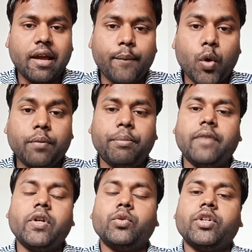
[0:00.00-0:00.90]
and amount
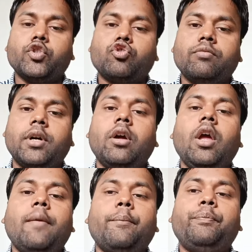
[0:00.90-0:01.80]
payable to the customer
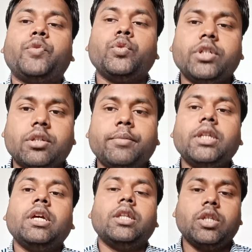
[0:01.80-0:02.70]
to
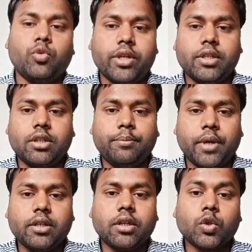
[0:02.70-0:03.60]
determine the transaction
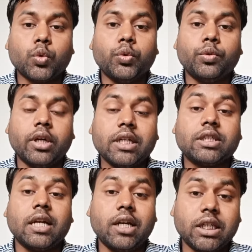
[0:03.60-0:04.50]
price, or to
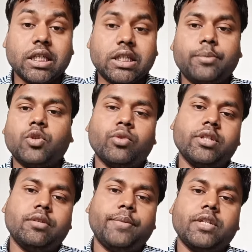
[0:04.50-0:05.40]
understand the concept of the
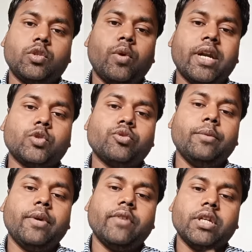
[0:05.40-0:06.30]
transaction price. What
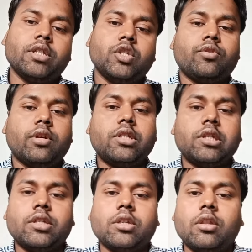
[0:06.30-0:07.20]
actually the variable
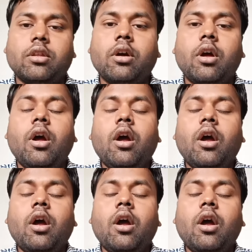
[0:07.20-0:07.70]
consideration are there?